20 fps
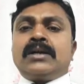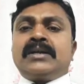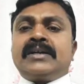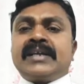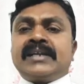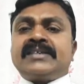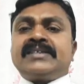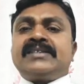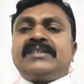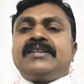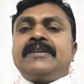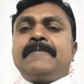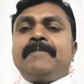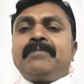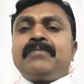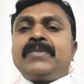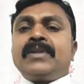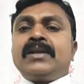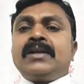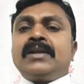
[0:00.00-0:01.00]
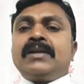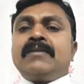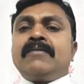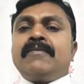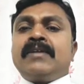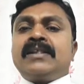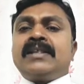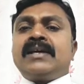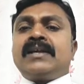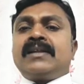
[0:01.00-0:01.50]
test
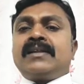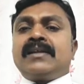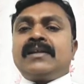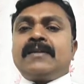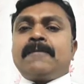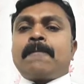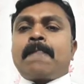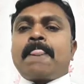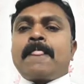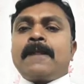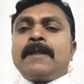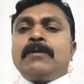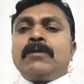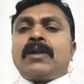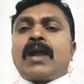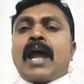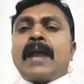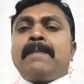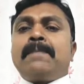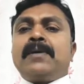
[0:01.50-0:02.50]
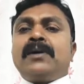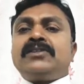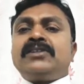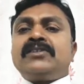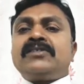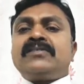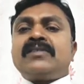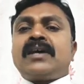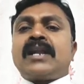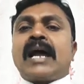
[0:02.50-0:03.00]
whether your
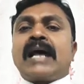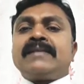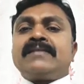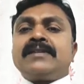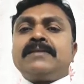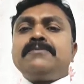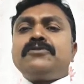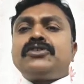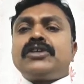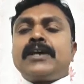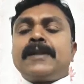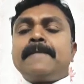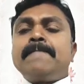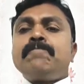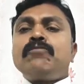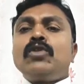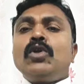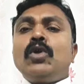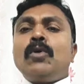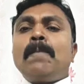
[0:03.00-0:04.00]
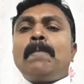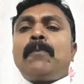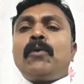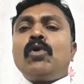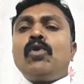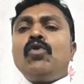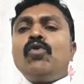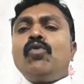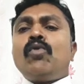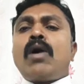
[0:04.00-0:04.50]
hypothesis or assumption
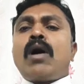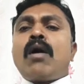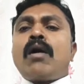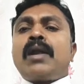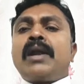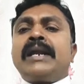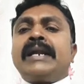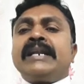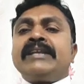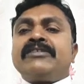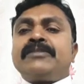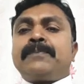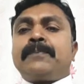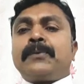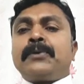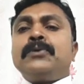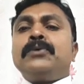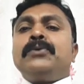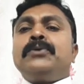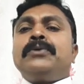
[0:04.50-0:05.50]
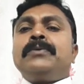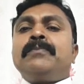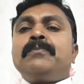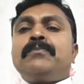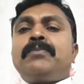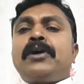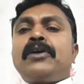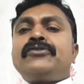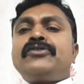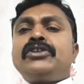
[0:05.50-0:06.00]
prove or
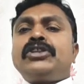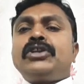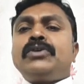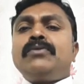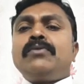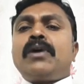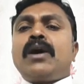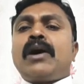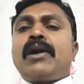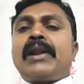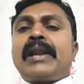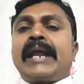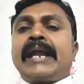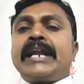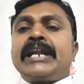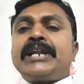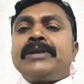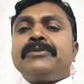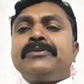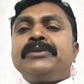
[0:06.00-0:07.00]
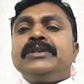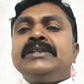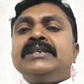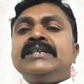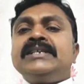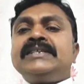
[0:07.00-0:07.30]
disproved, positive or negative,